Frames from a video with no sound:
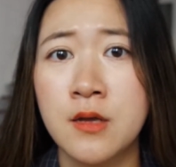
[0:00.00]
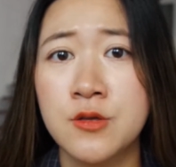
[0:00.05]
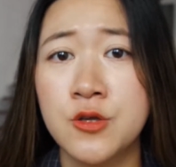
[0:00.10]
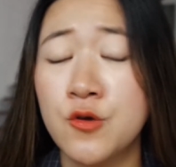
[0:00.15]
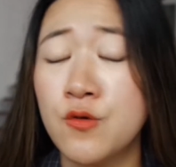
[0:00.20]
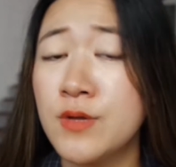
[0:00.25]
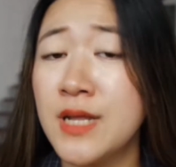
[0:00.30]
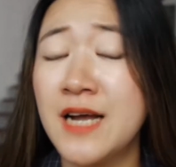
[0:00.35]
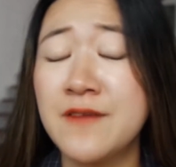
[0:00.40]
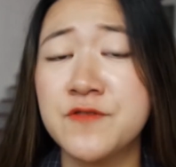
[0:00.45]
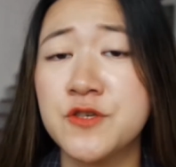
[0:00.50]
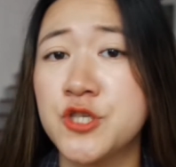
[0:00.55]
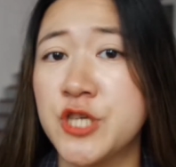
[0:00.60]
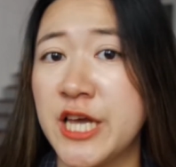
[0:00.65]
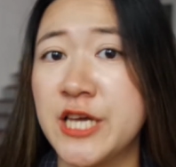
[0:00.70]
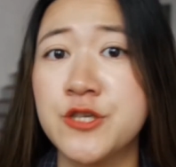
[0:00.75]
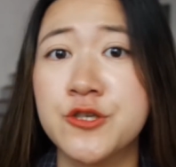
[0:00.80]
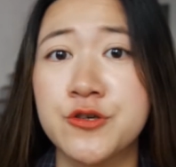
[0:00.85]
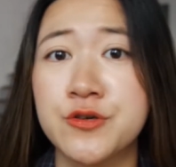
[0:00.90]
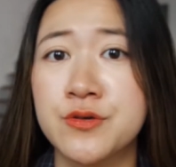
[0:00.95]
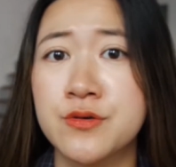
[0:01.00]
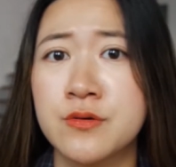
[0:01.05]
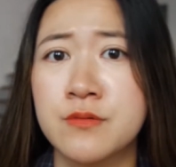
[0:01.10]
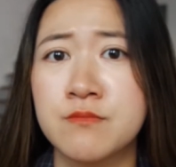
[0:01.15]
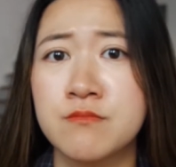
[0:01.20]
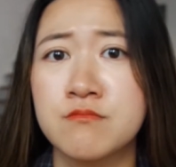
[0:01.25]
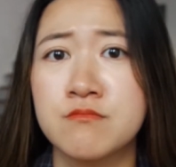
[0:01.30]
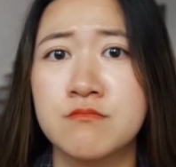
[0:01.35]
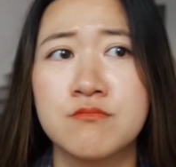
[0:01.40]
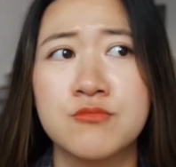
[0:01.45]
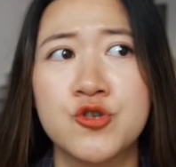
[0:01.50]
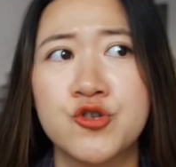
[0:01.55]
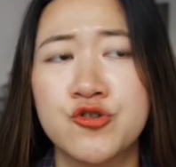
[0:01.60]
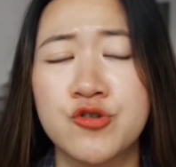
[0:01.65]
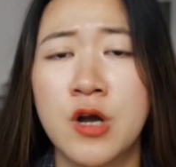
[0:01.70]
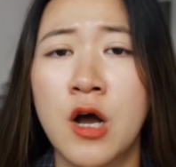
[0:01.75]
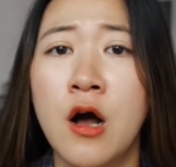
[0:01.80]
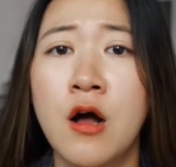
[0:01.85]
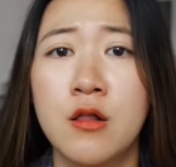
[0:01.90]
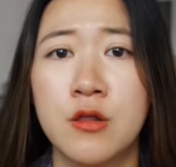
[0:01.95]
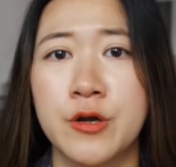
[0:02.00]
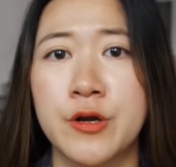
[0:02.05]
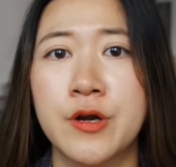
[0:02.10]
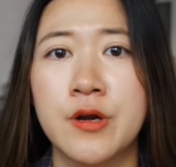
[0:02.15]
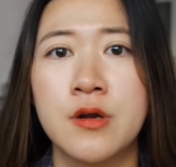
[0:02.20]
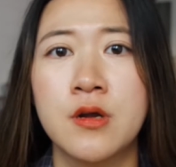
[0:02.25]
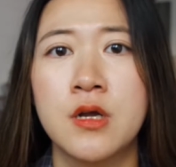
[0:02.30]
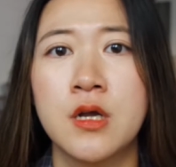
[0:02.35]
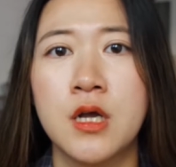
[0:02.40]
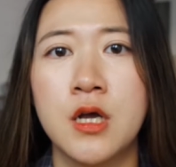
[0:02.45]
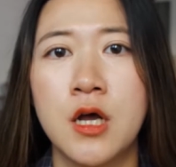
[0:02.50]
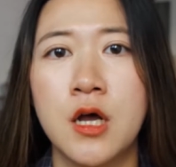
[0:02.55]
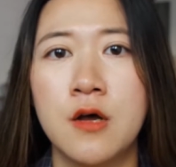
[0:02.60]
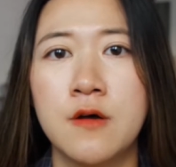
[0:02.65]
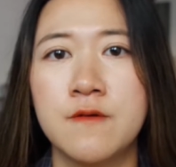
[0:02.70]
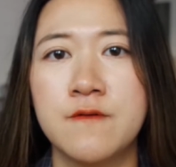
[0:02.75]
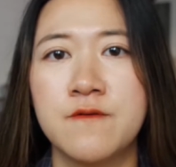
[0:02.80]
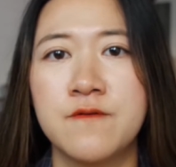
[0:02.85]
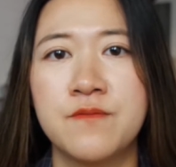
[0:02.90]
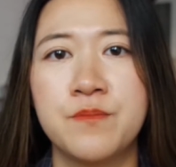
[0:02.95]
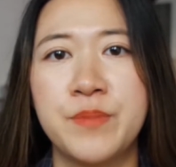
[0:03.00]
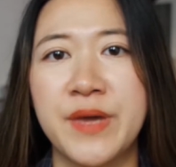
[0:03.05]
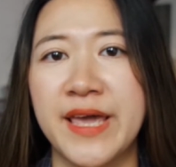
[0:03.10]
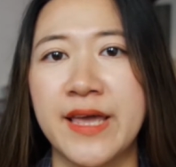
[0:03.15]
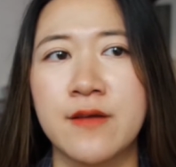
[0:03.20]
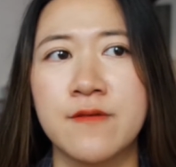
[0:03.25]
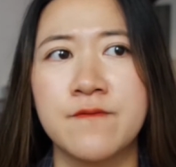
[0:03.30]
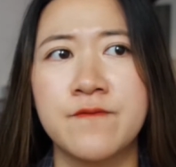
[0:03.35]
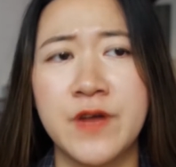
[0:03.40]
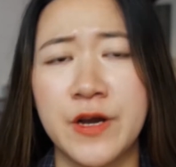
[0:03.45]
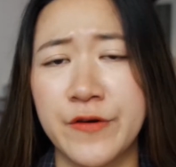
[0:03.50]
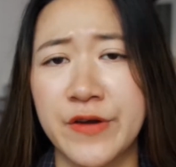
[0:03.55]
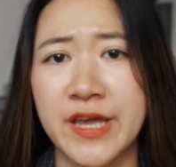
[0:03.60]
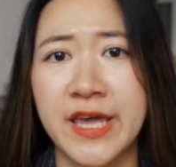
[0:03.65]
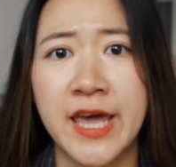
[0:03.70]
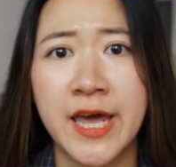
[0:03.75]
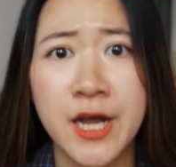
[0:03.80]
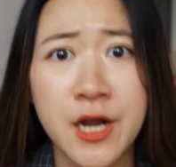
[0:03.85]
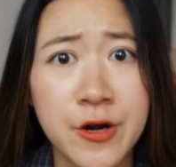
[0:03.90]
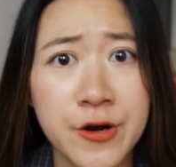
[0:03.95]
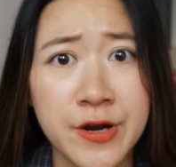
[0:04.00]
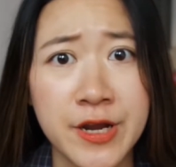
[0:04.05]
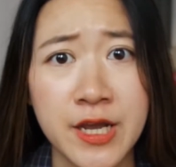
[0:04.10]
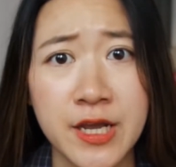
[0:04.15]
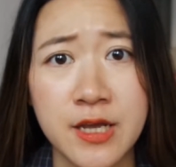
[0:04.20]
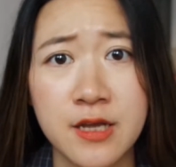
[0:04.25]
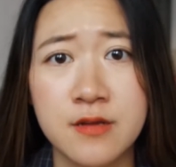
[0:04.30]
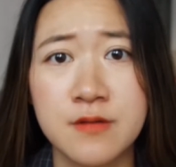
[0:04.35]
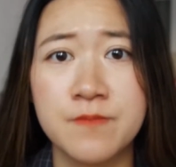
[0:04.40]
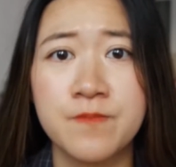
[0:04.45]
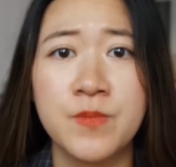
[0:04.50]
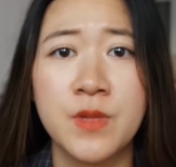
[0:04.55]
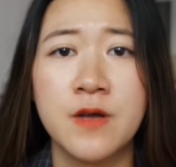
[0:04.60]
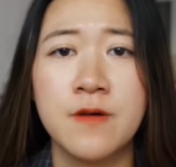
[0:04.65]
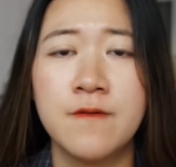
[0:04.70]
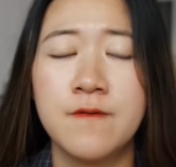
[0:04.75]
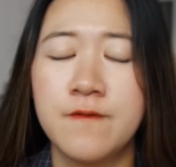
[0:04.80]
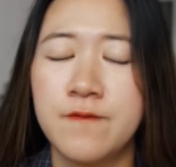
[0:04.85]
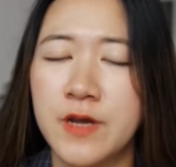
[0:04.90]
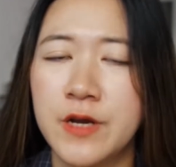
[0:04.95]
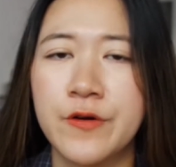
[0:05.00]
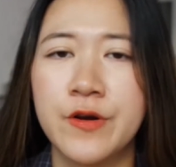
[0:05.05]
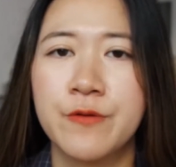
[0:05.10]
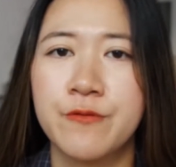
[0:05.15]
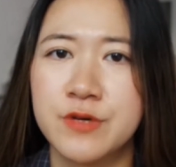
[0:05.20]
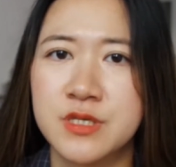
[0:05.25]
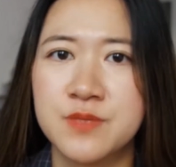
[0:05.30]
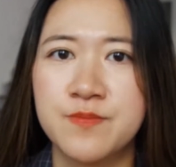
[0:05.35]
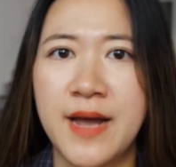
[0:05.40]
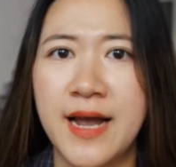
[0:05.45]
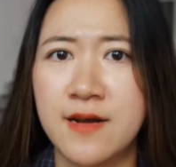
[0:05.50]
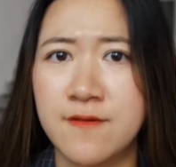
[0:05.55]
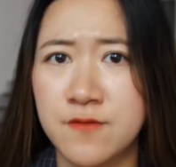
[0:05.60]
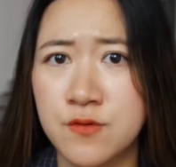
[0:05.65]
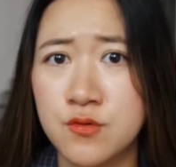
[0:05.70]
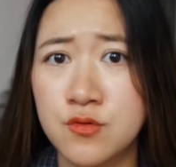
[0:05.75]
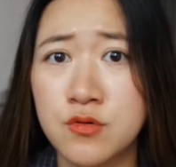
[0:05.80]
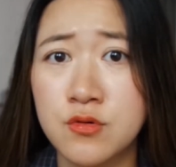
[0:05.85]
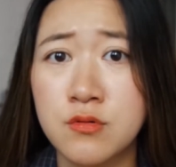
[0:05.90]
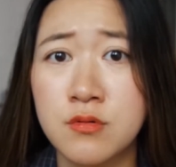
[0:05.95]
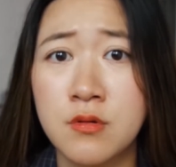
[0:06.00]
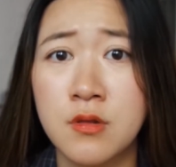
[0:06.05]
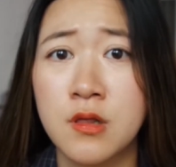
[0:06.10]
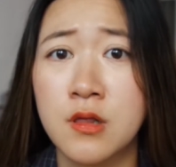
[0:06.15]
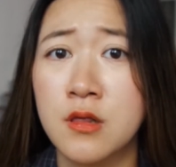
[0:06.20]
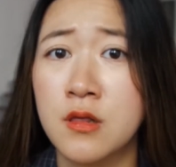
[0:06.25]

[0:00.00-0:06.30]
You don't have to change your true color of being very caring, very respectful,